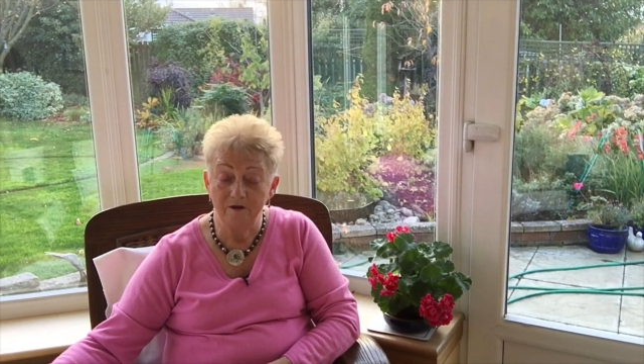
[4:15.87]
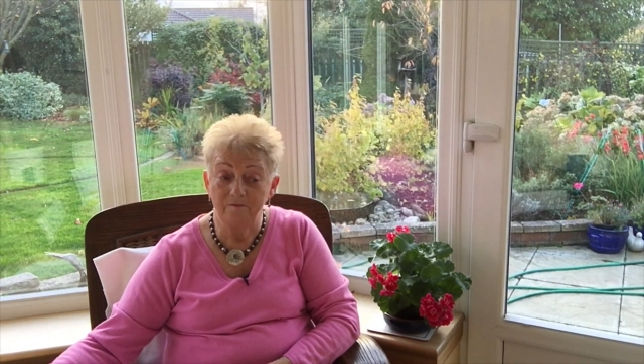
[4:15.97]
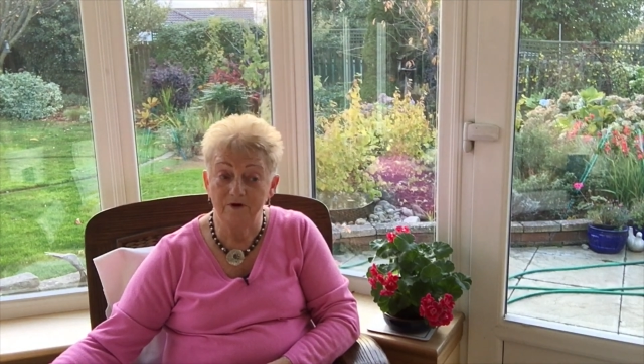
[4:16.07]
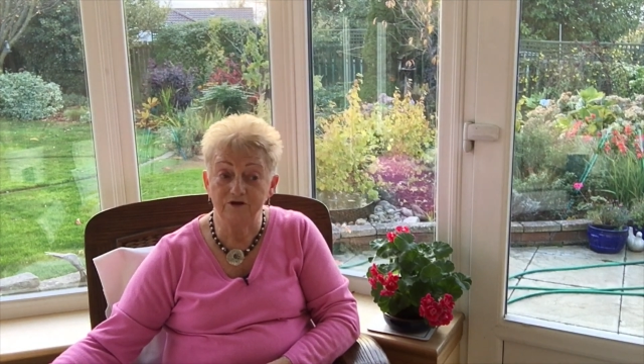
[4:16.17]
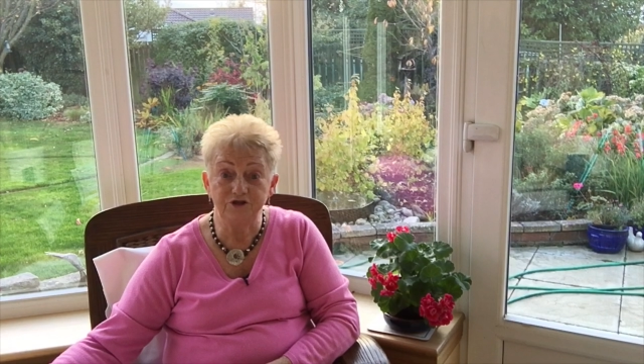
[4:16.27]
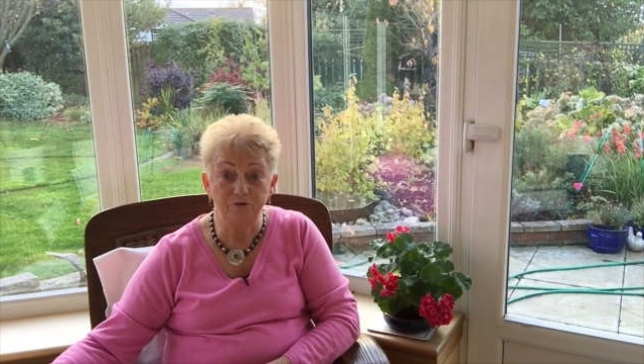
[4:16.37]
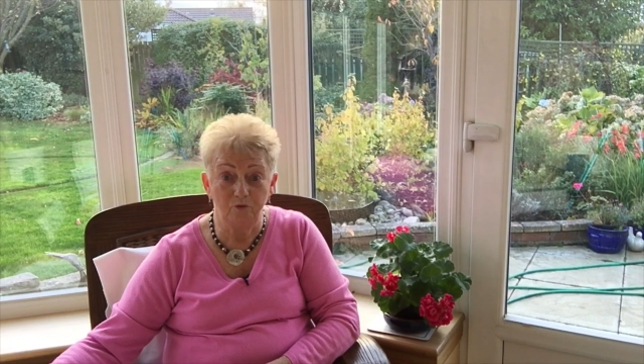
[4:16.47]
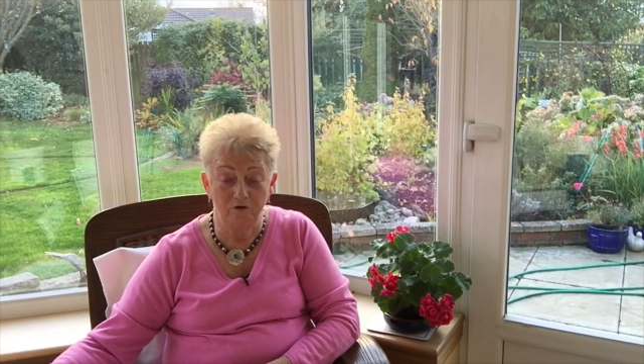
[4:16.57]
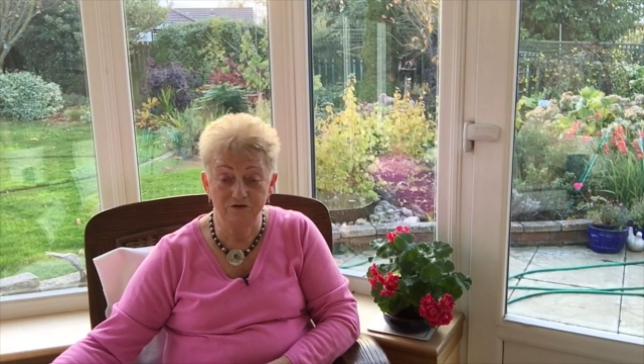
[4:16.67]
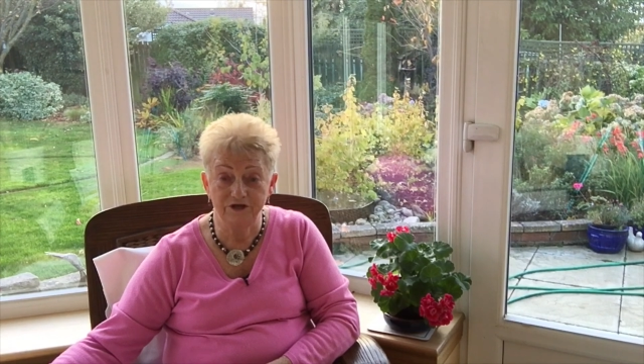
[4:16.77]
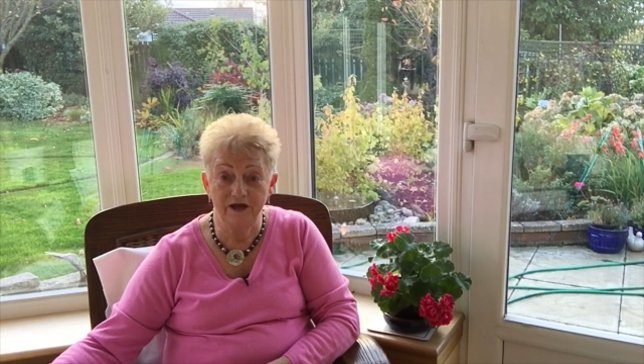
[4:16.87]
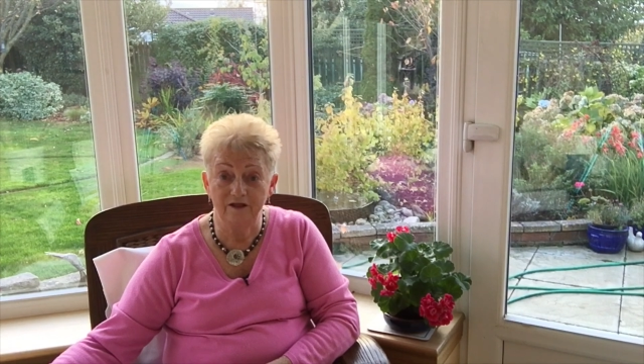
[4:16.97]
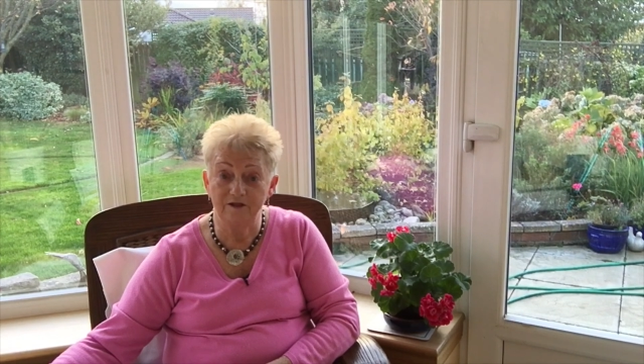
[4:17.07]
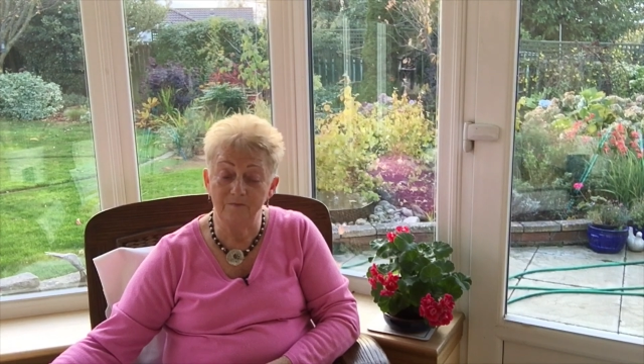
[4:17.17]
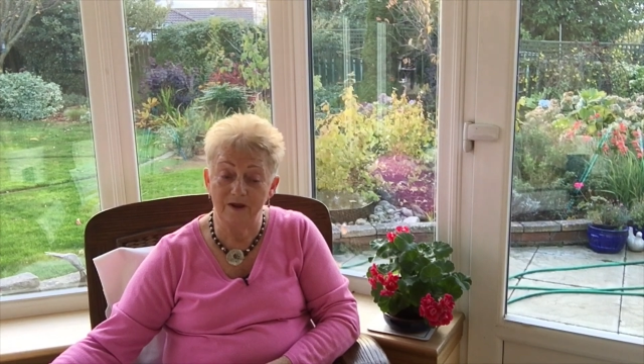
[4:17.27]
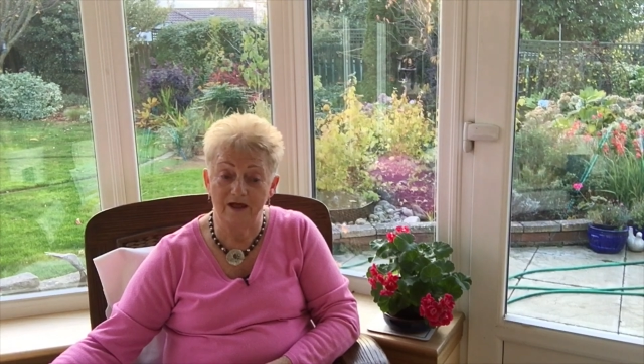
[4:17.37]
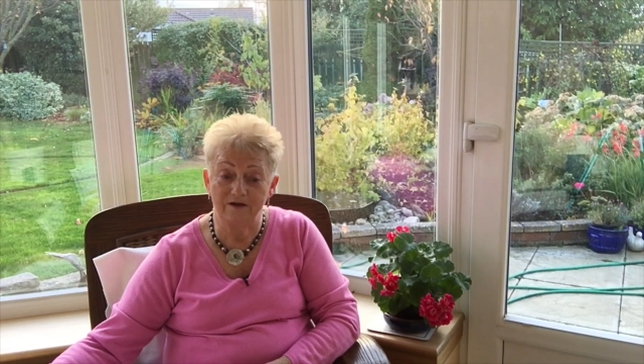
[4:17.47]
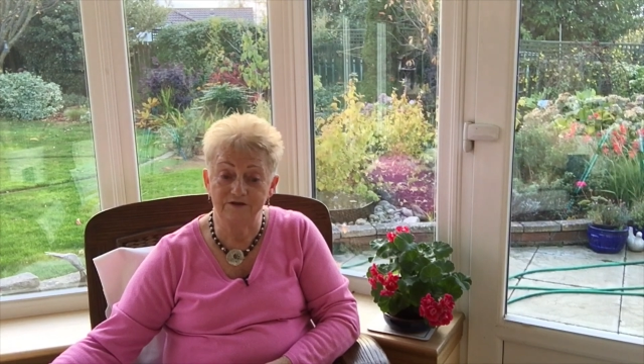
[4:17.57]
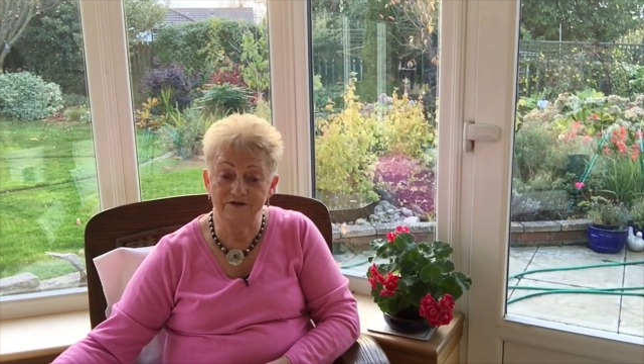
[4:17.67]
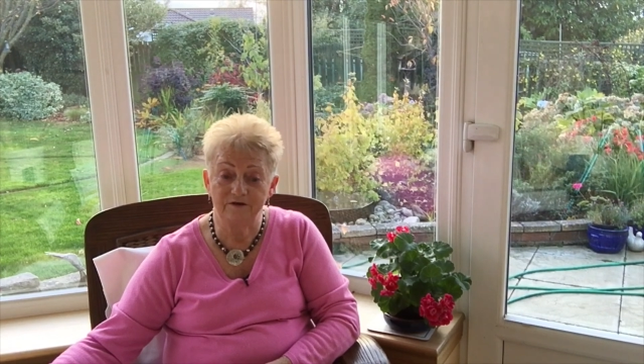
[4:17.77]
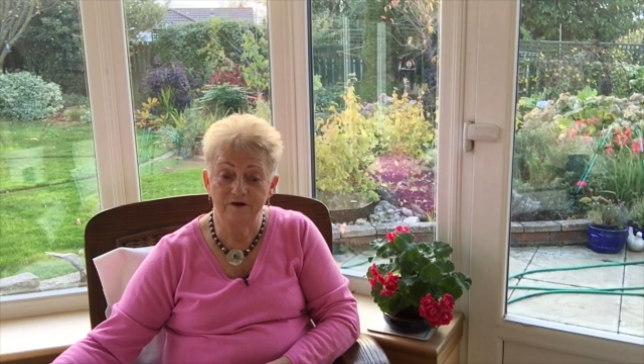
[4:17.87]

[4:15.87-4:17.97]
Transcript: because you won't kill the plant.